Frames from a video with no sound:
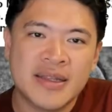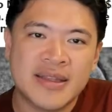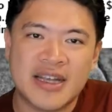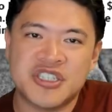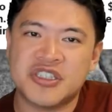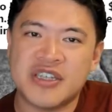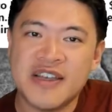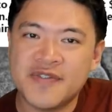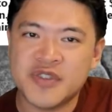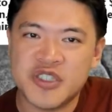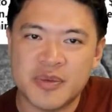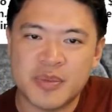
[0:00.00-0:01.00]
that
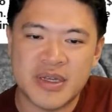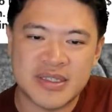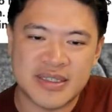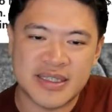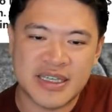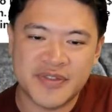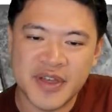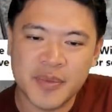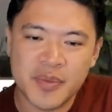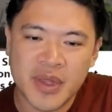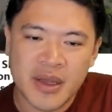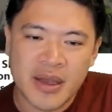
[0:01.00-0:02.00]
Shapeshift is
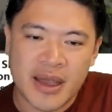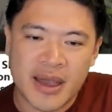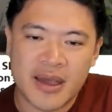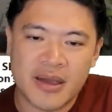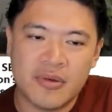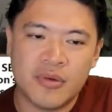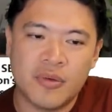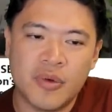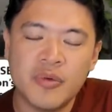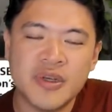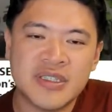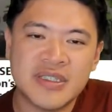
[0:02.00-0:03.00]
leaving. And
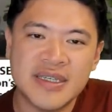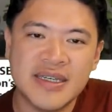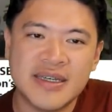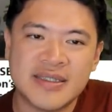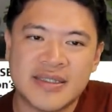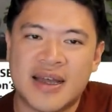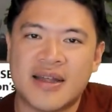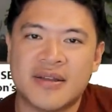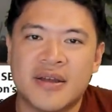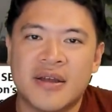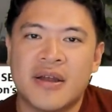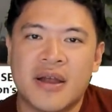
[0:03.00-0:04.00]
what we see is that,
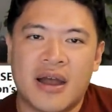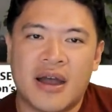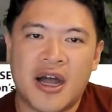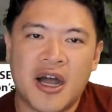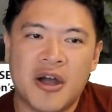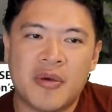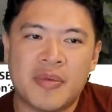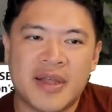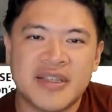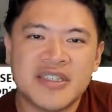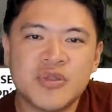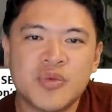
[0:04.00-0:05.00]
and
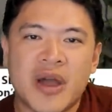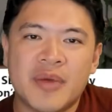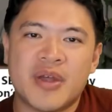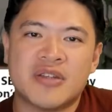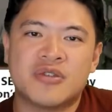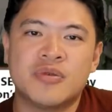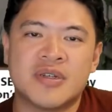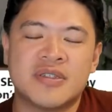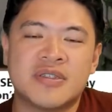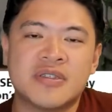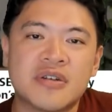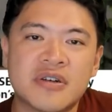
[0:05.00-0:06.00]
this is why I'm not too
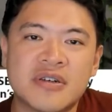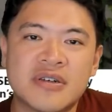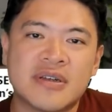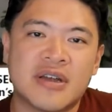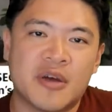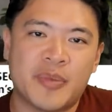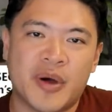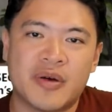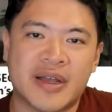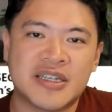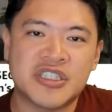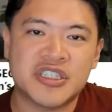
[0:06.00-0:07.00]
concerned
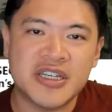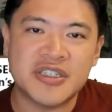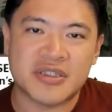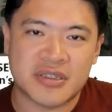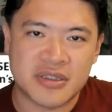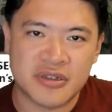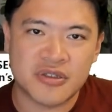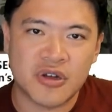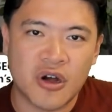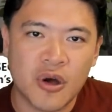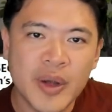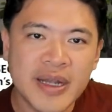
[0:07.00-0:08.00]
about exchanges. There's
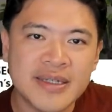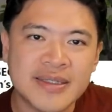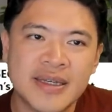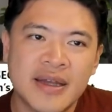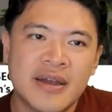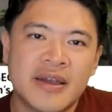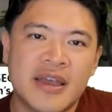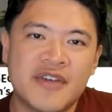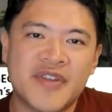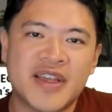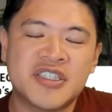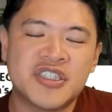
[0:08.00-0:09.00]
always, if
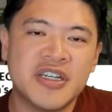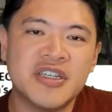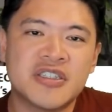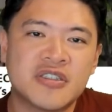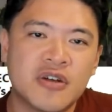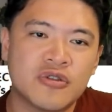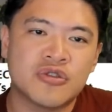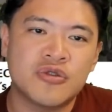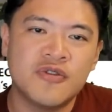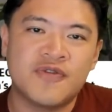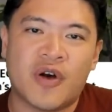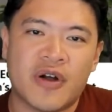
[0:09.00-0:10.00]
an exchange goes
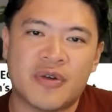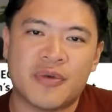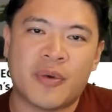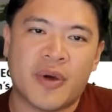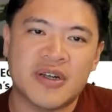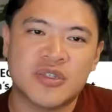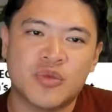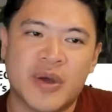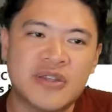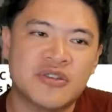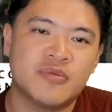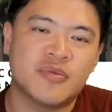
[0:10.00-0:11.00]
too far and requires
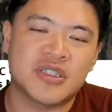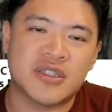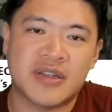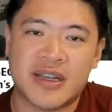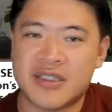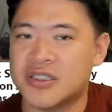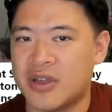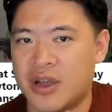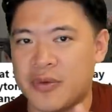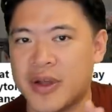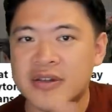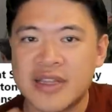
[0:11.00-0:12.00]
way too much
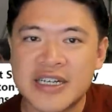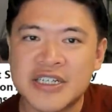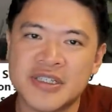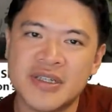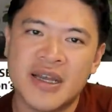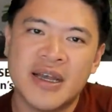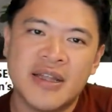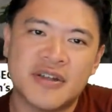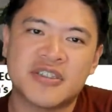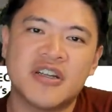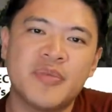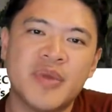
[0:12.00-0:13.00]
regulation,
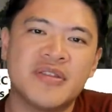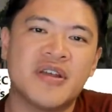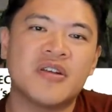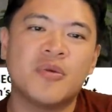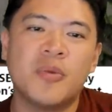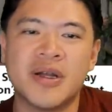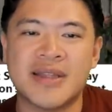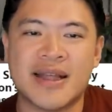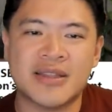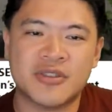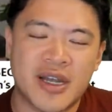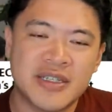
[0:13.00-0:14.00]
there's going to be another one
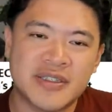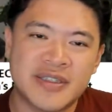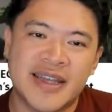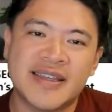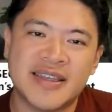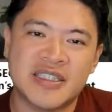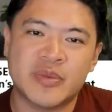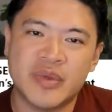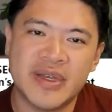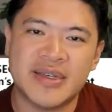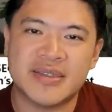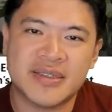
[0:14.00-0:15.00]
that tries to take its
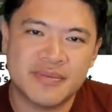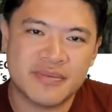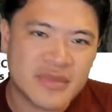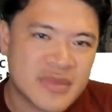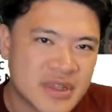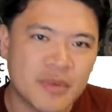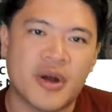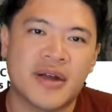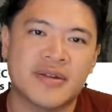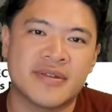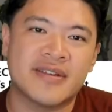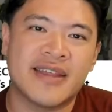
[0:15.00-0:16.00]
place. The
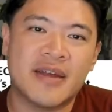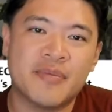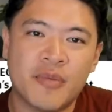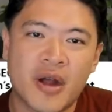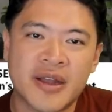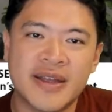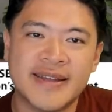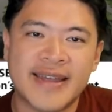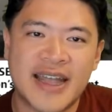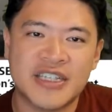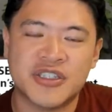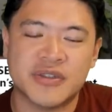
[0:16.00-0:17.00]
market
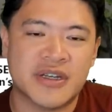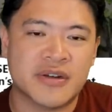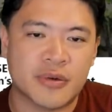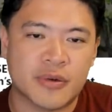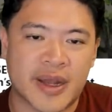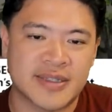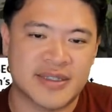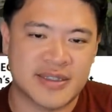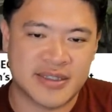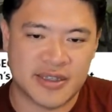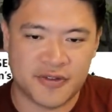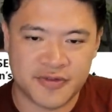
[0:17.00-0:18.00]
naturally corrects
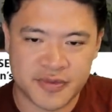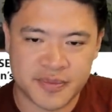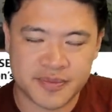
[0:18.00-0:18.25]
itself.